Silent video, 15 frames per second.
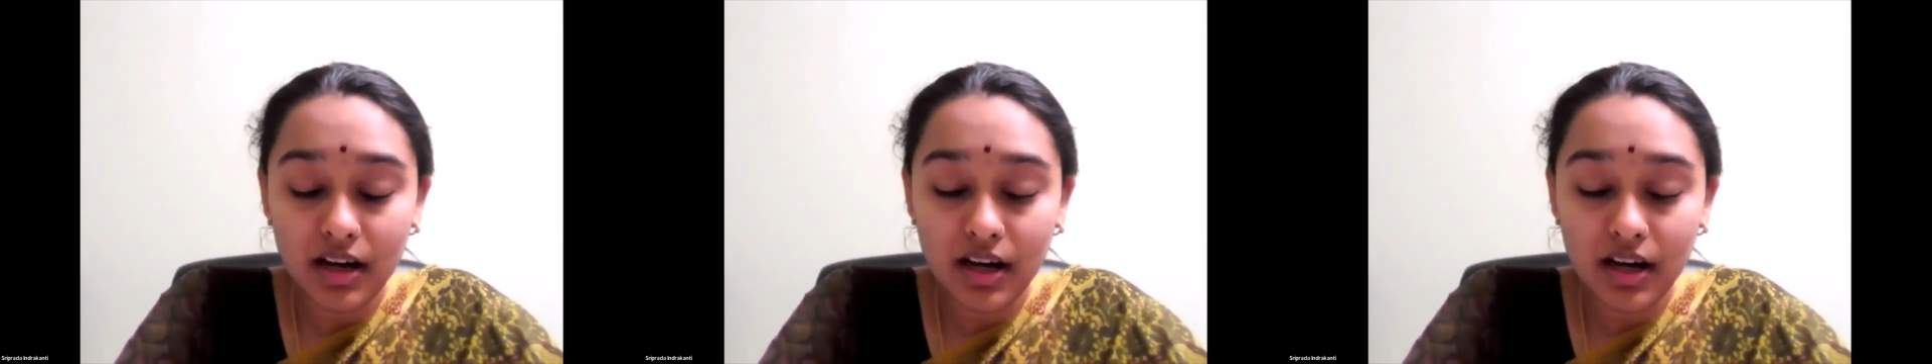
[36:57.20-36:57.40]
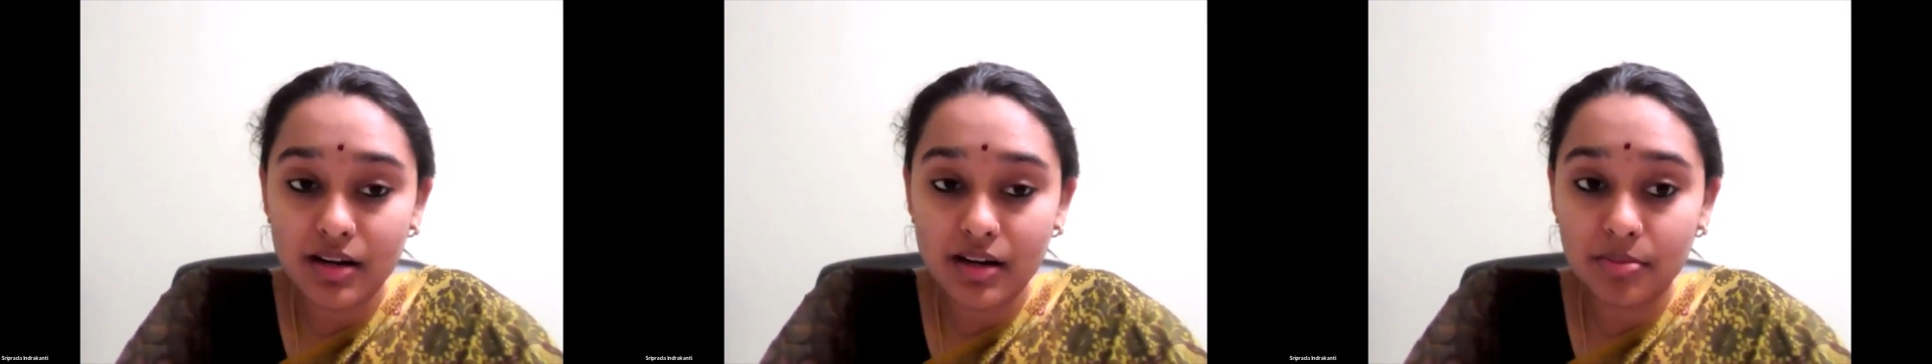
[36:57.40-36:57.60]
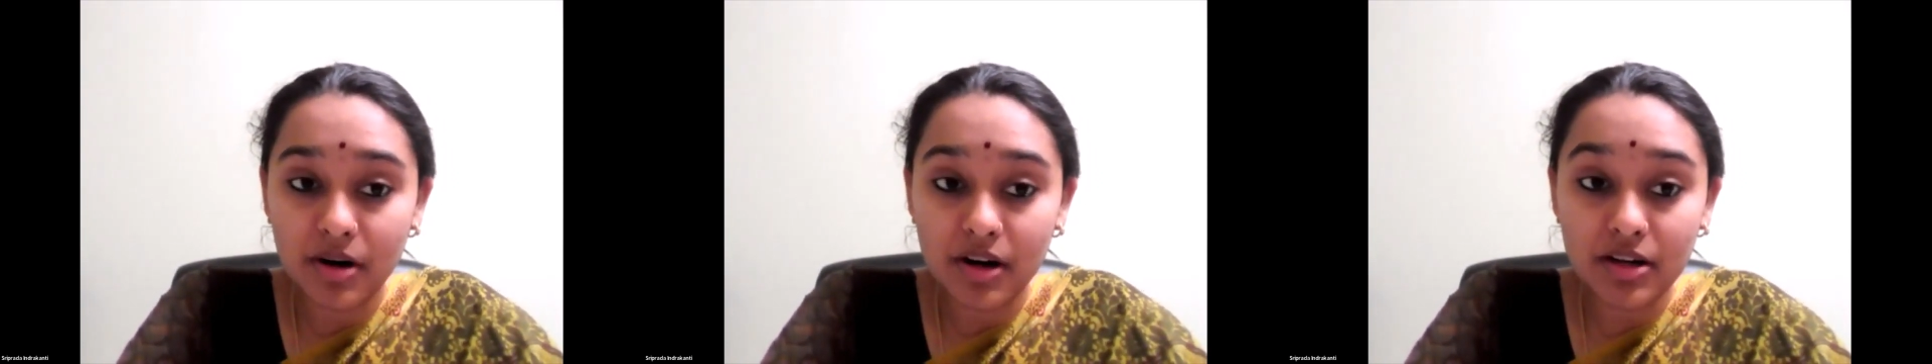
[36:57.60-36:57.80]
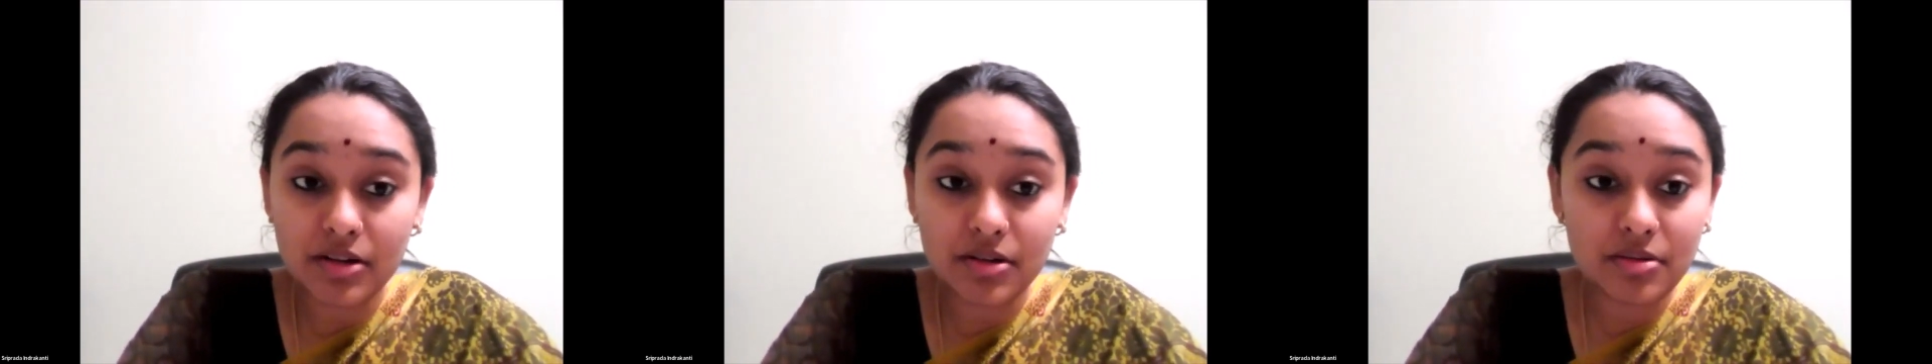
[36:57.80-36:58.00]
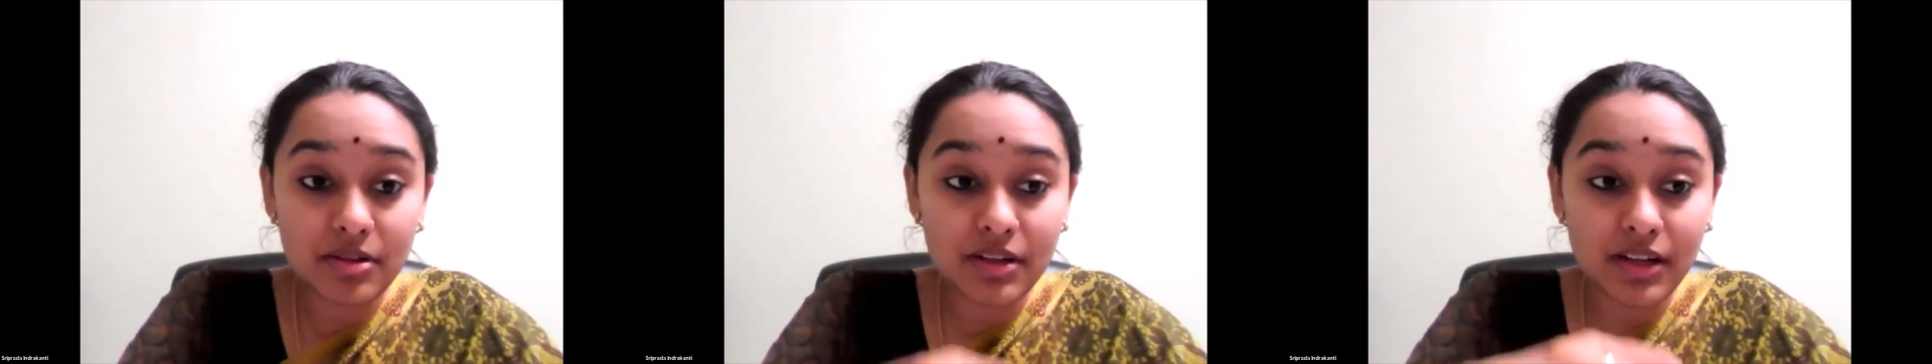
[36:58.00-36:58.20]
And
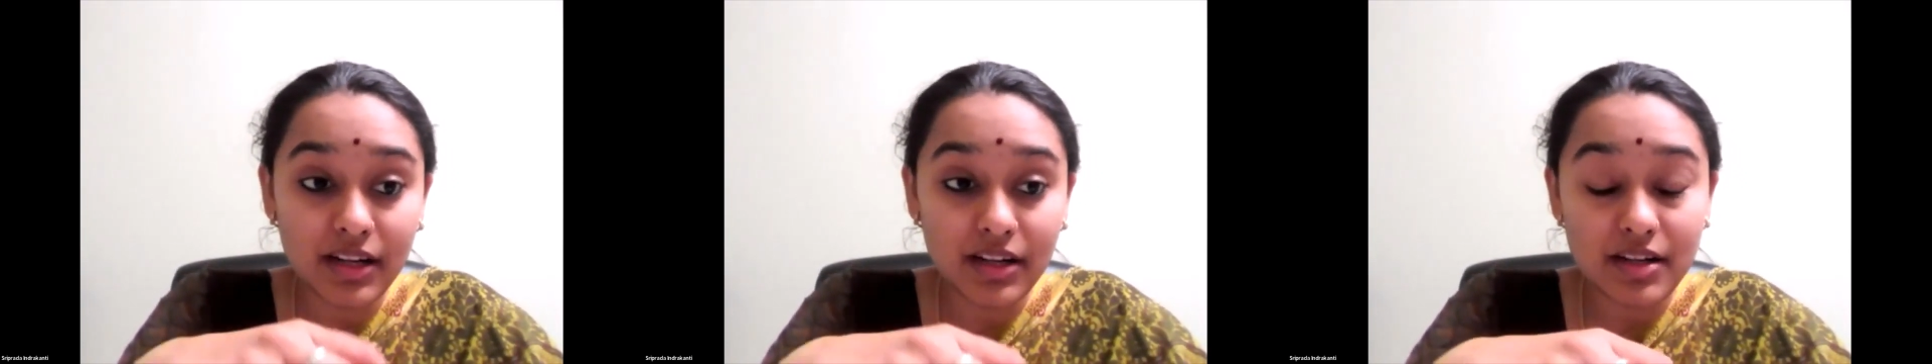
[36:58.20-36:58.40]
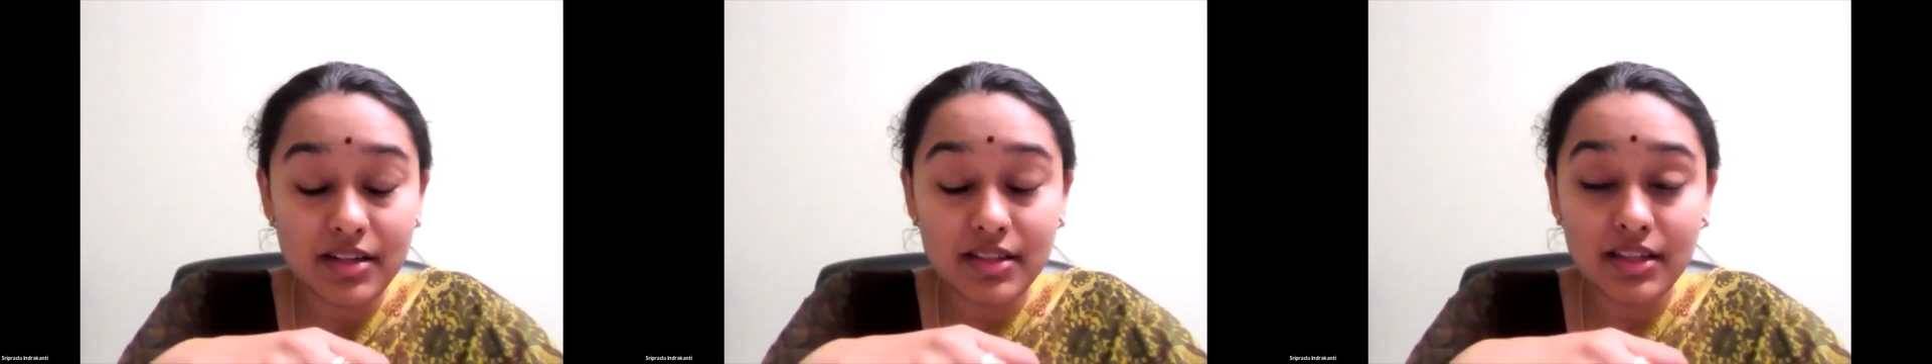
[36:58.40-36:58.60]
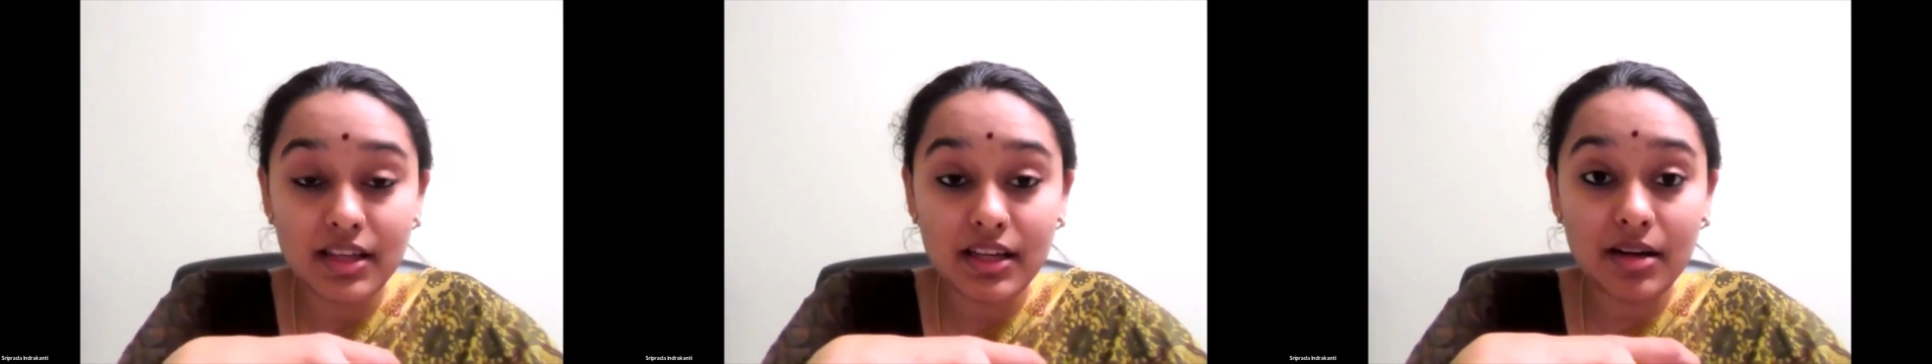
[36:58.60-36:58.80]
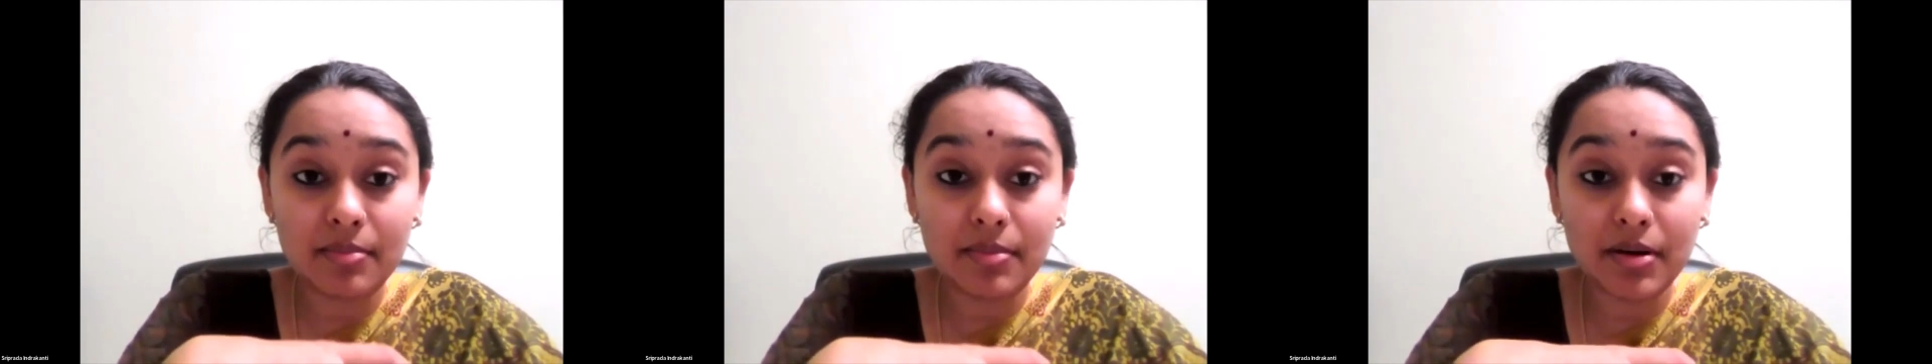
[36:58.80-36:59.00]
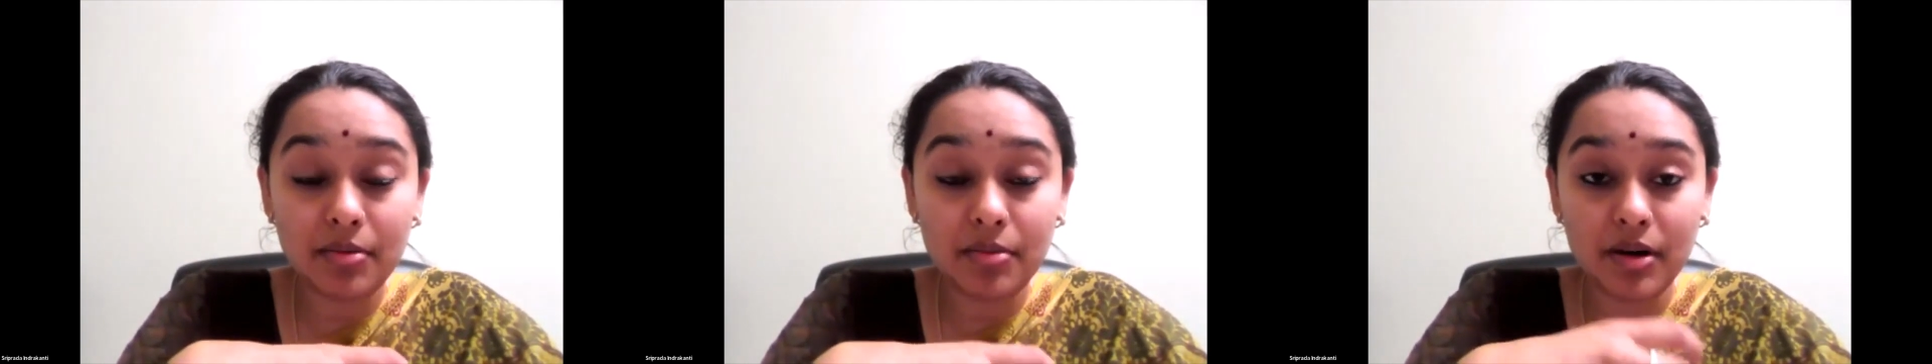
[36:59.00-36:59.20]
what two letters, think about